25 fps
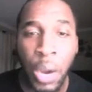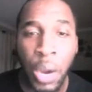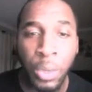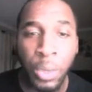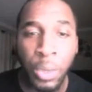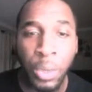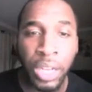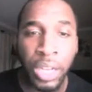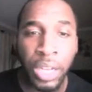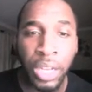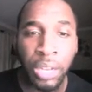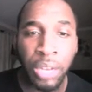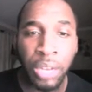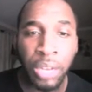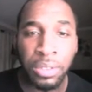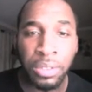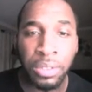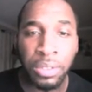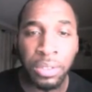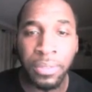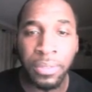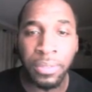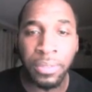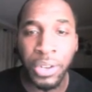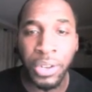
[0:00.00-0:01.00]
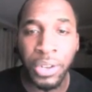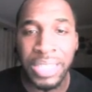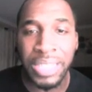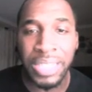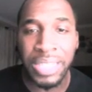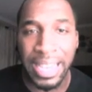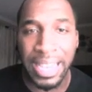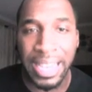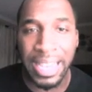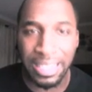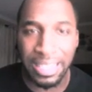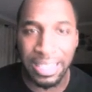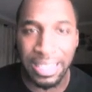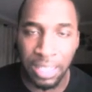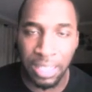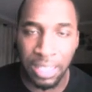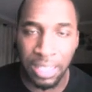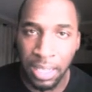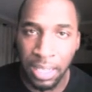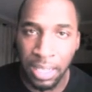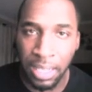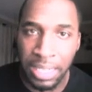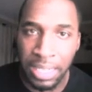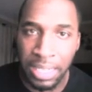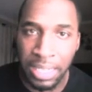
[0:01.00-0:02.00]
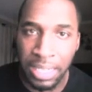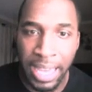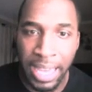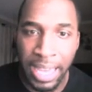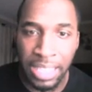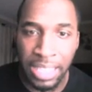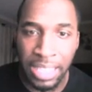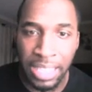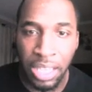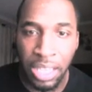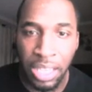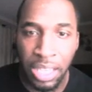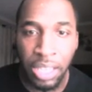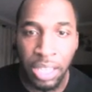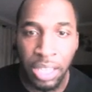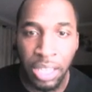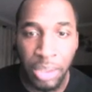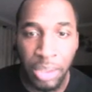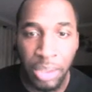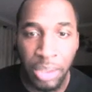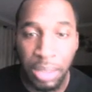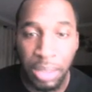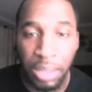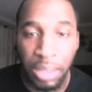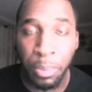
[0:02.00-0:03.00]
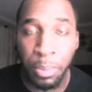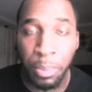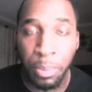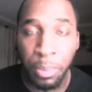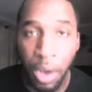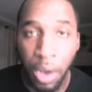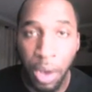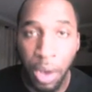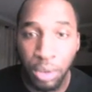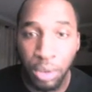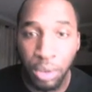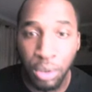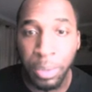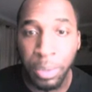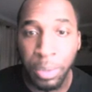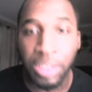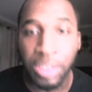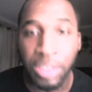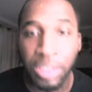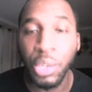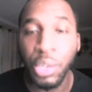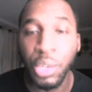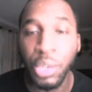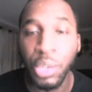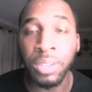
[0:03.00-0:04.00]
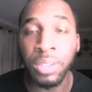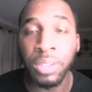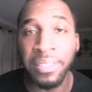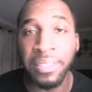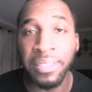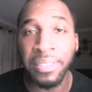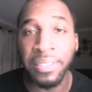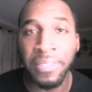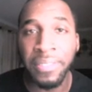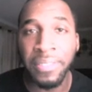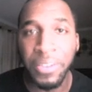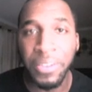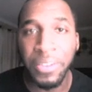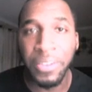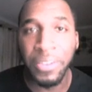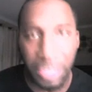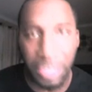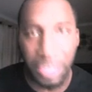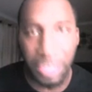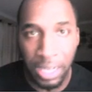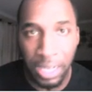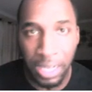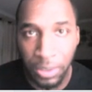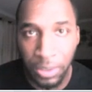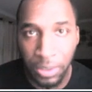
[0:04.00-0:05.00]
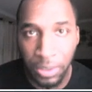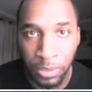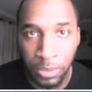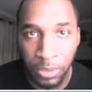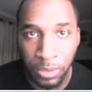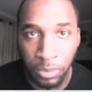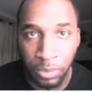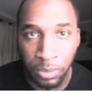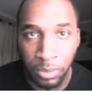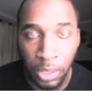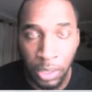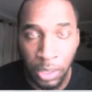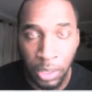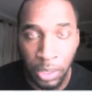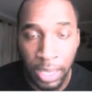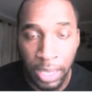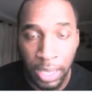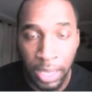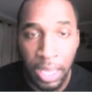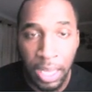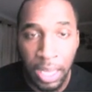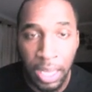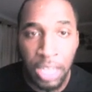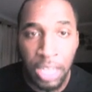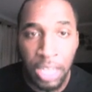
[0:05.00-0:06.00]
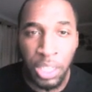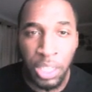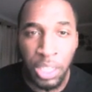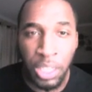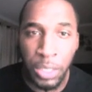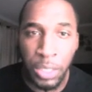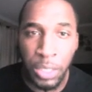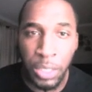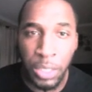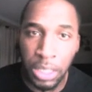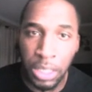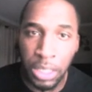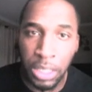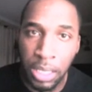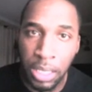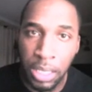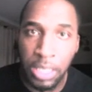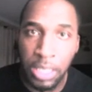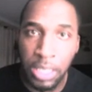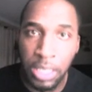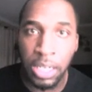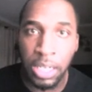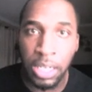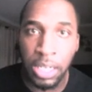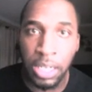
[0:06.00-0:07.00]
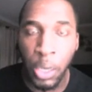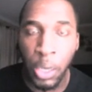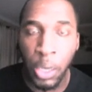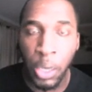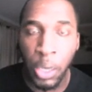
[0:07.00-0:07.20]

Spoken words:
want to go to Vertex next, you have to also pay the $250. Okay, so it's good to go